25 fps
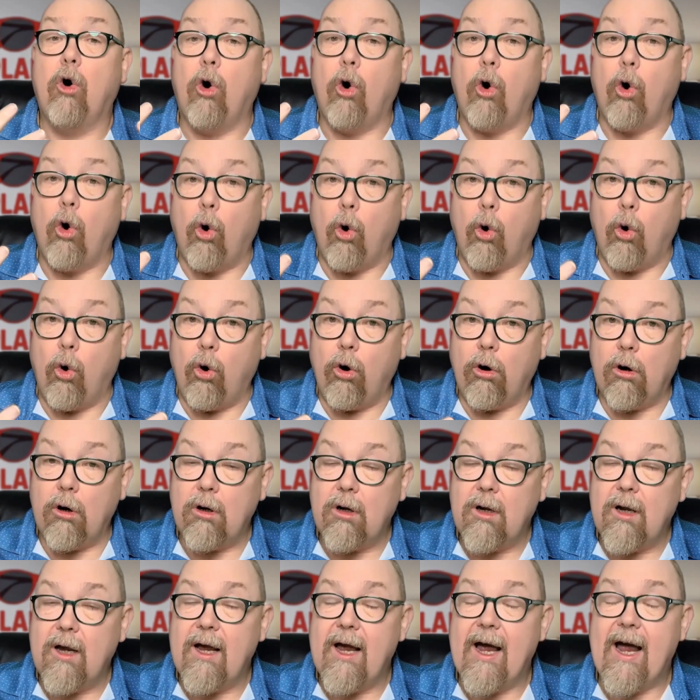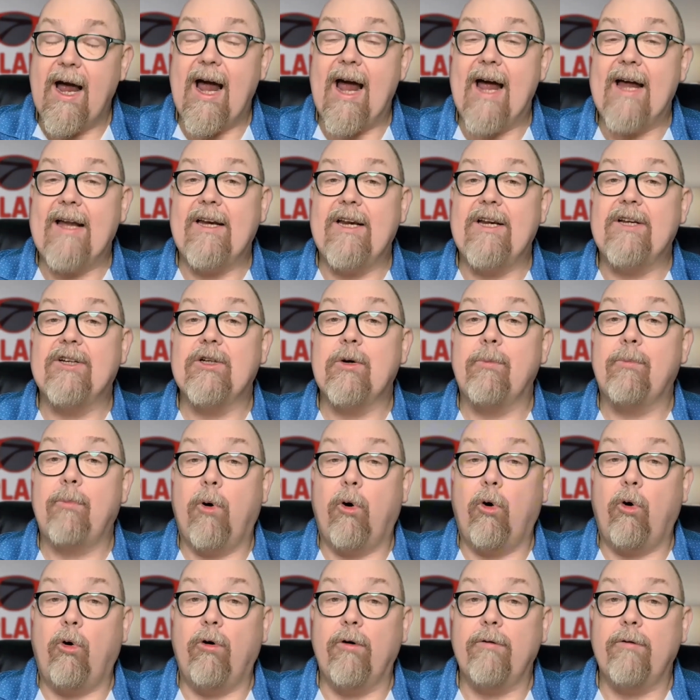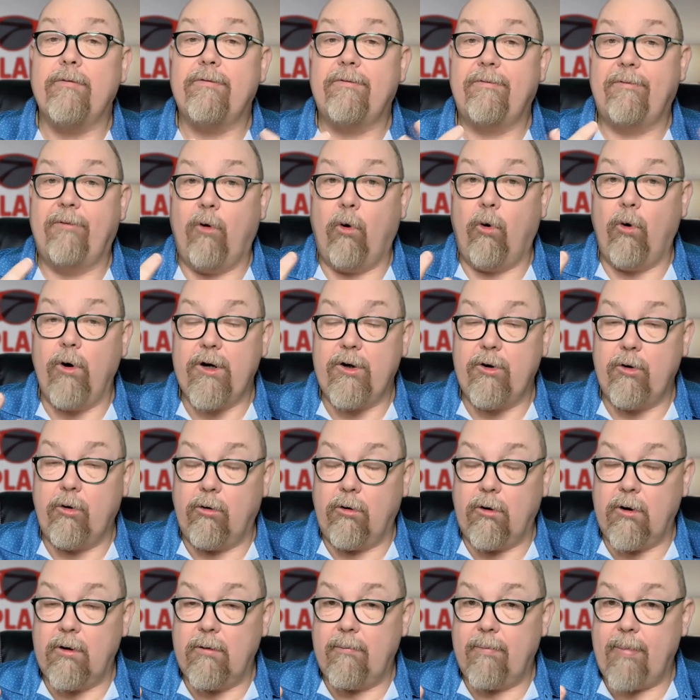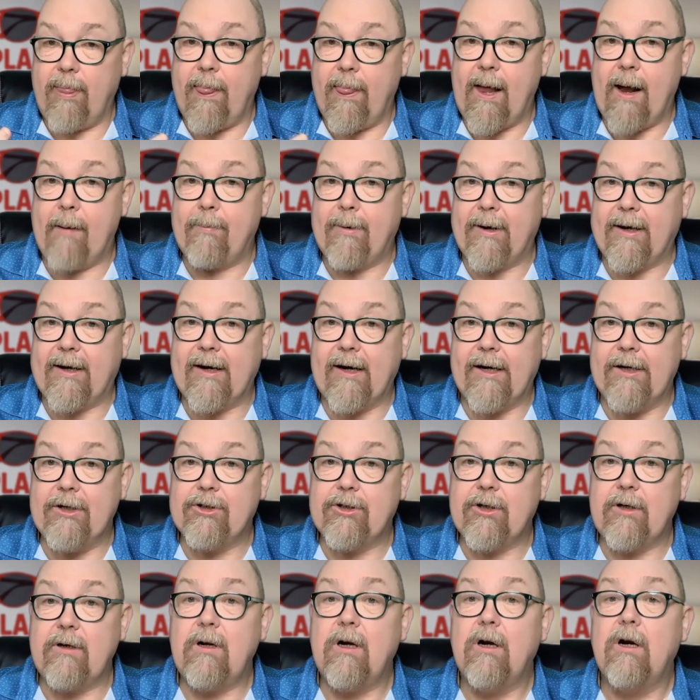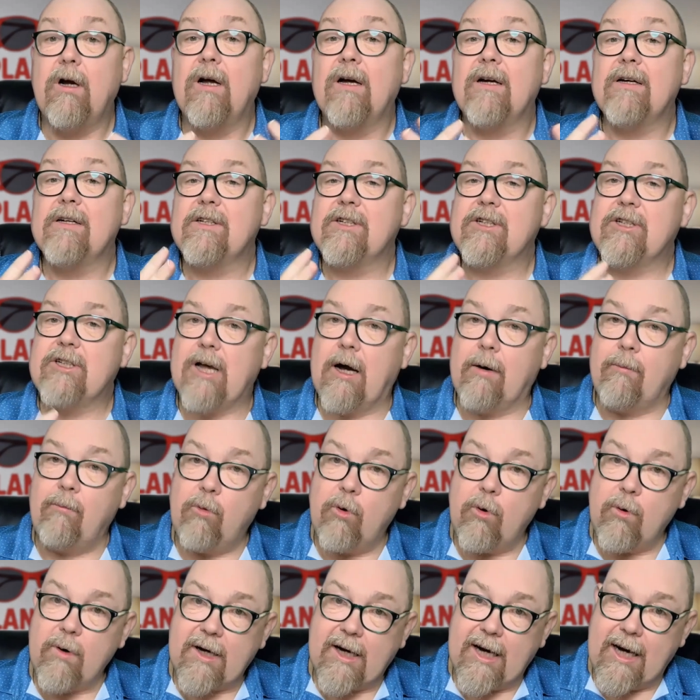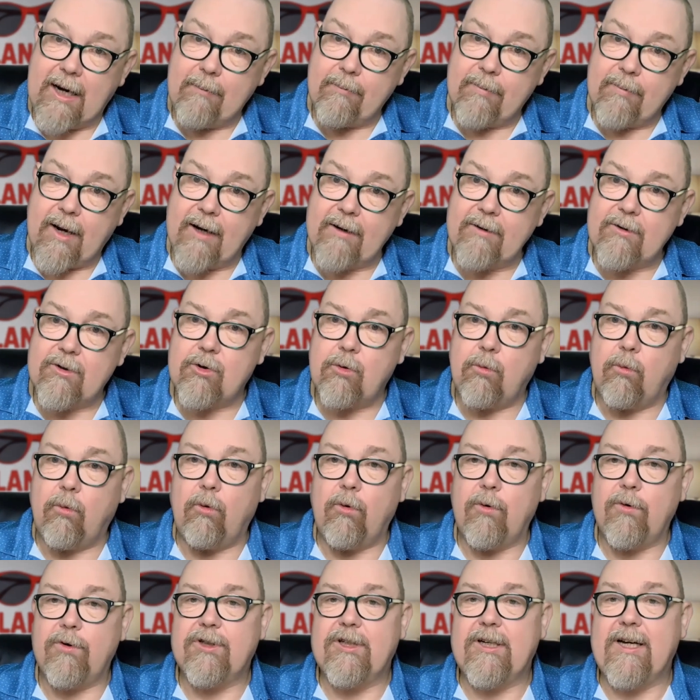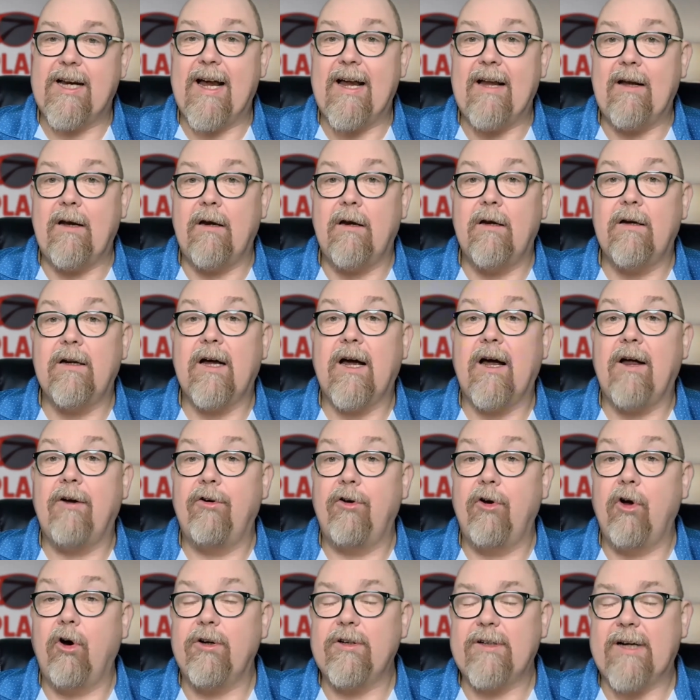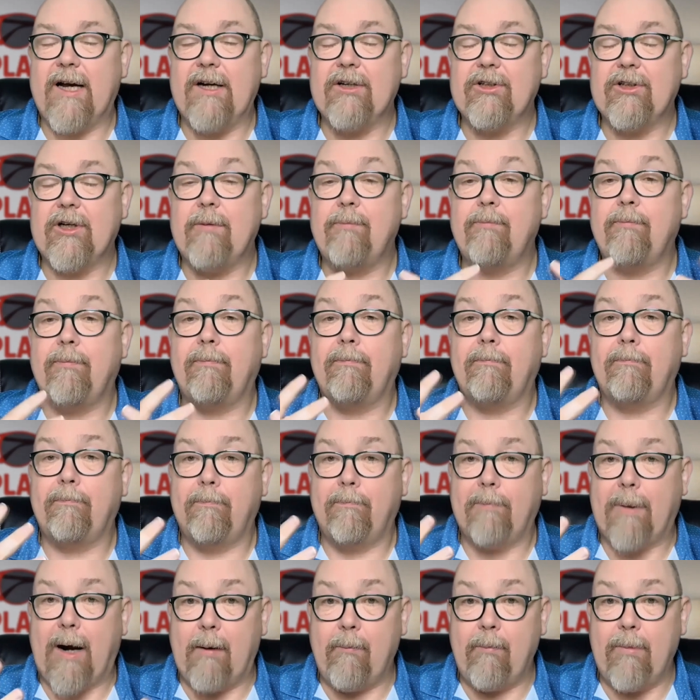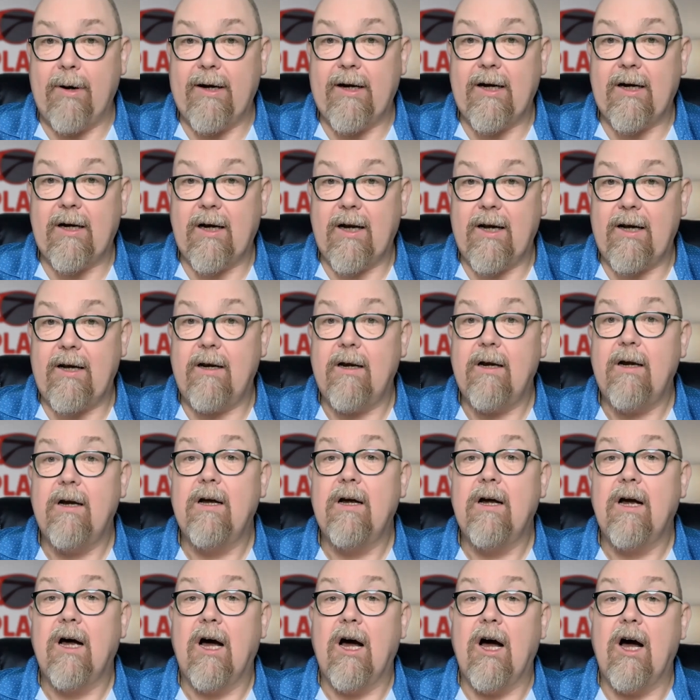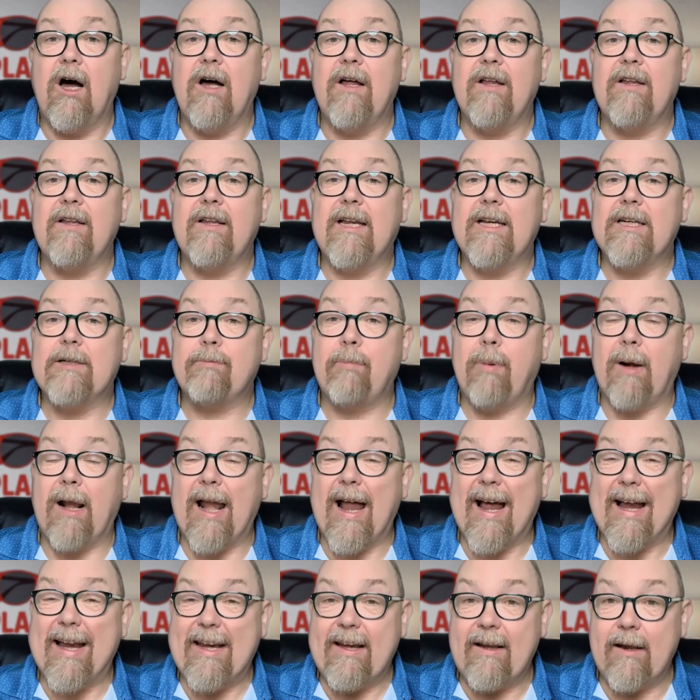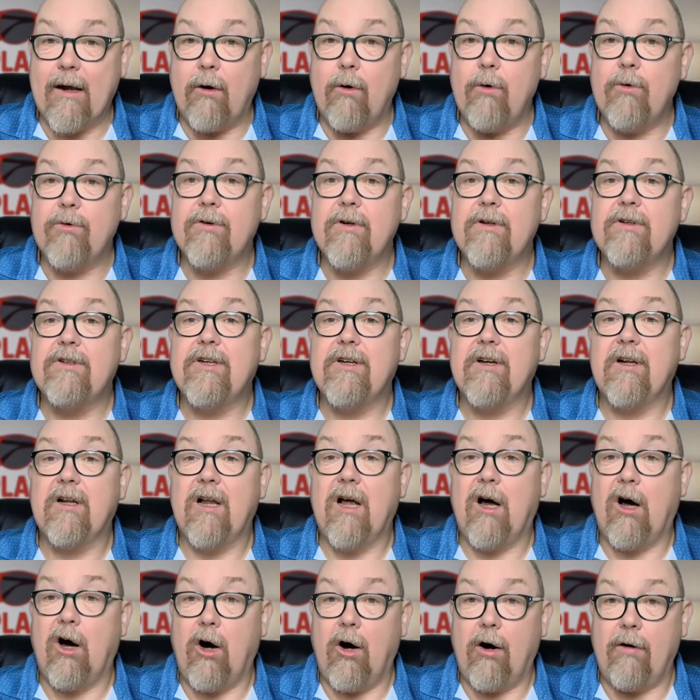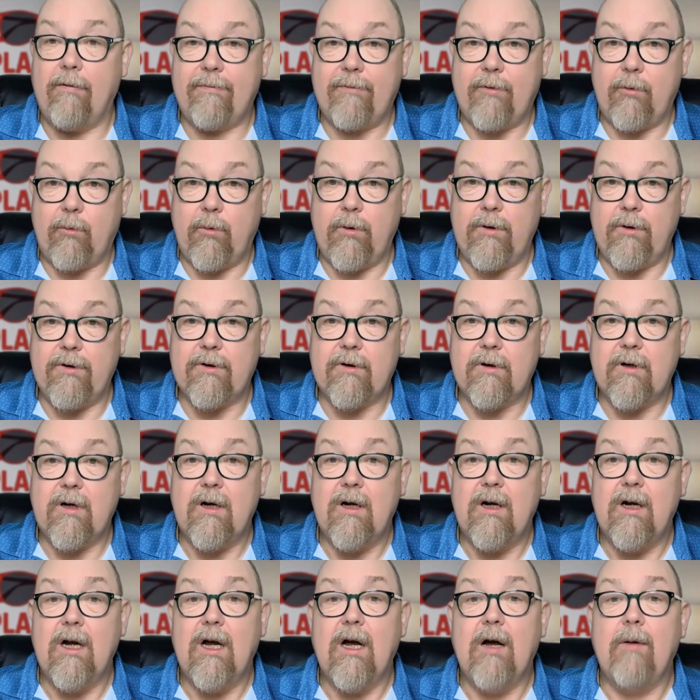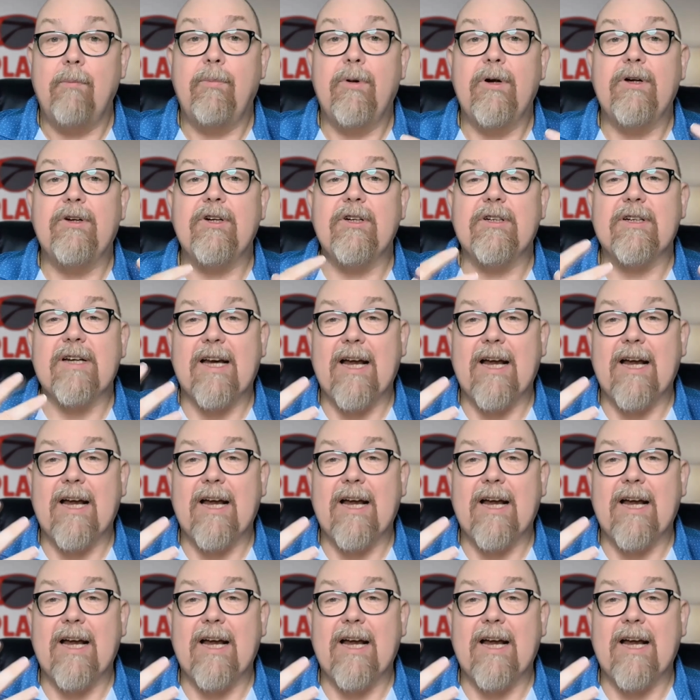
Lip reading: or any support for your application. Some will keep that towards the end and not actually publicly display those until afterwards. But just